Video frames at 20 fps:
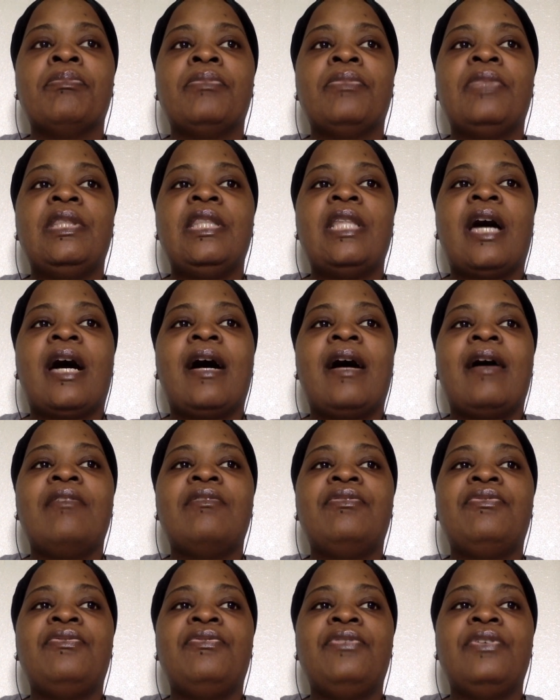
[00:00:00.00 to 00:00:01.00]
not
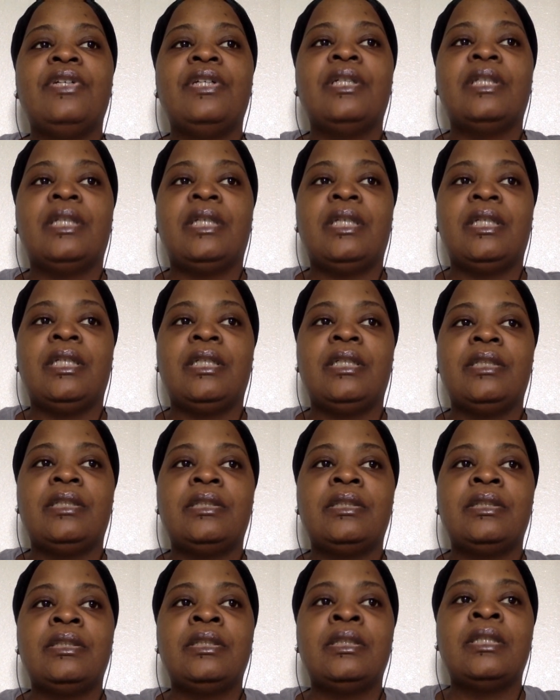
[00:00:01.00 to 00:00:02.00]
feeling
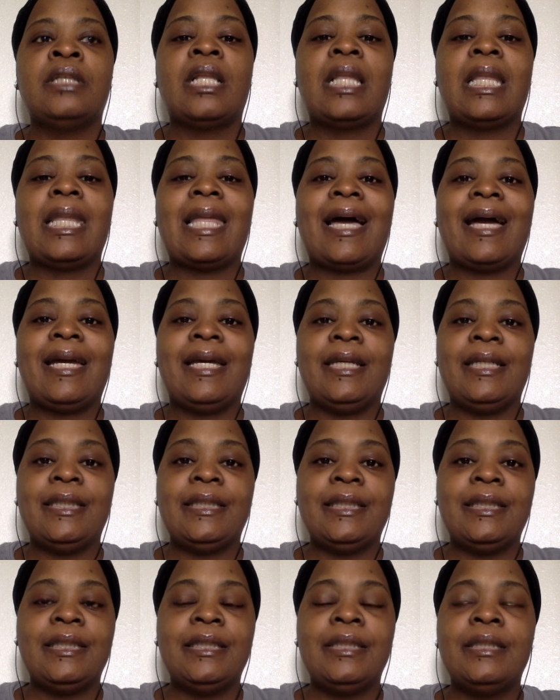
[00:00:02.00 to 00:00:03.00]

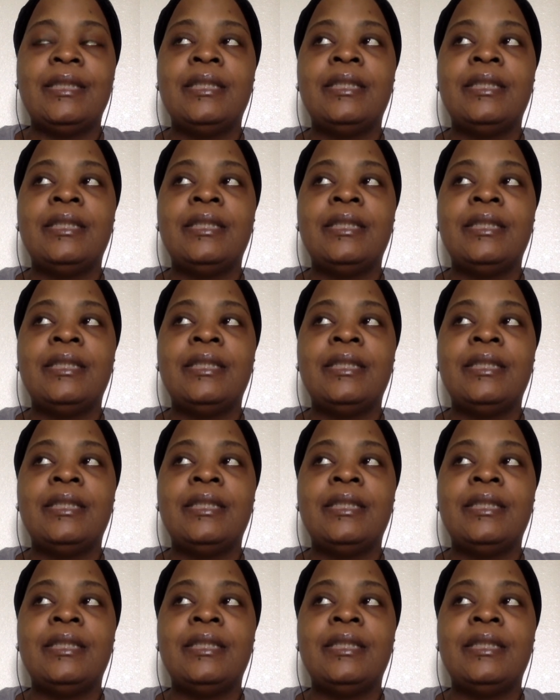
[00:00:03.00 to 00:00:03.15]
like